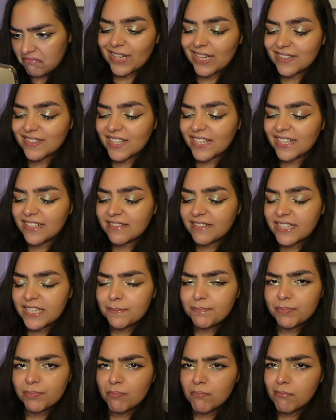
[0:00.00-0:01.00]
It's like a
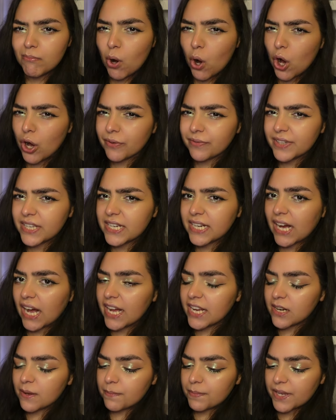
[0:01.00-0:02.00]
deep mauvey
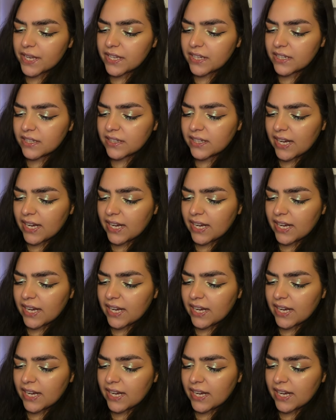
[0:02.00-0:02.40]
kind of pink,